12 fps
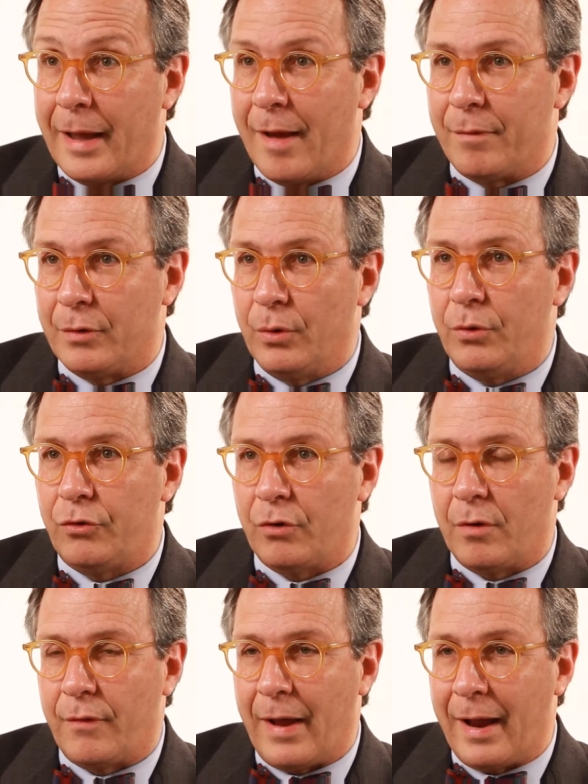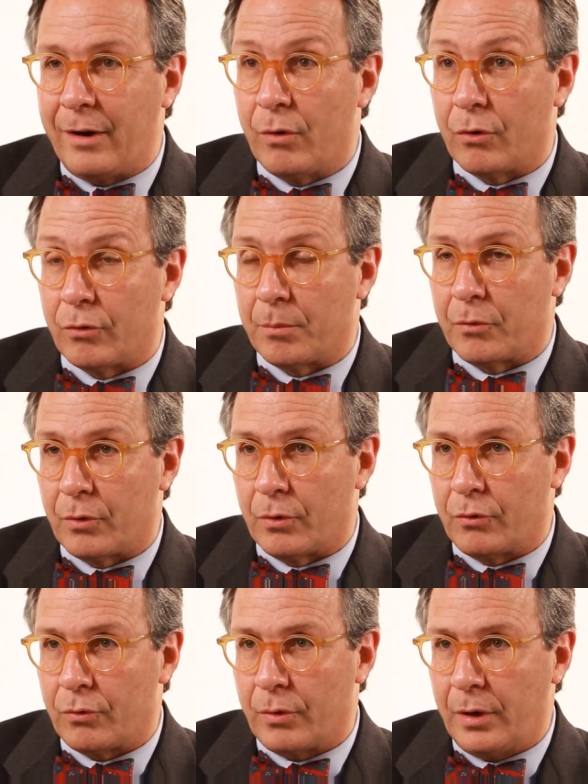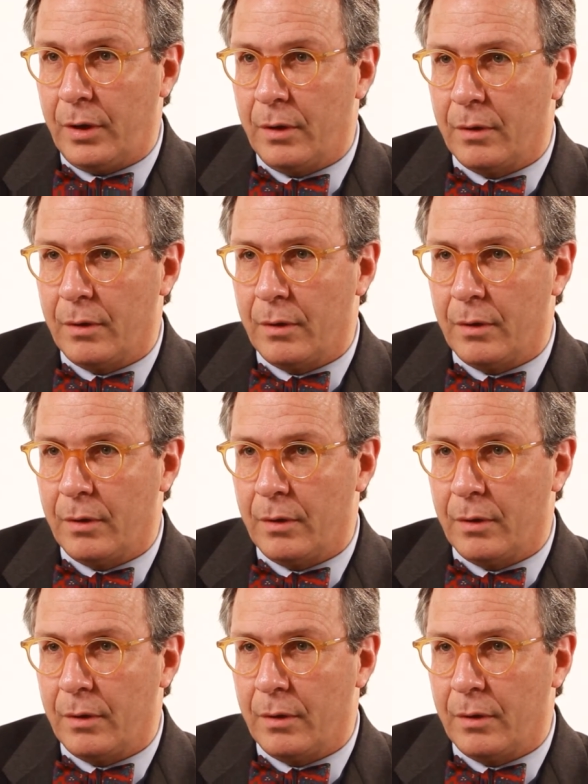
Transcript: evolution of aneurysm surgery,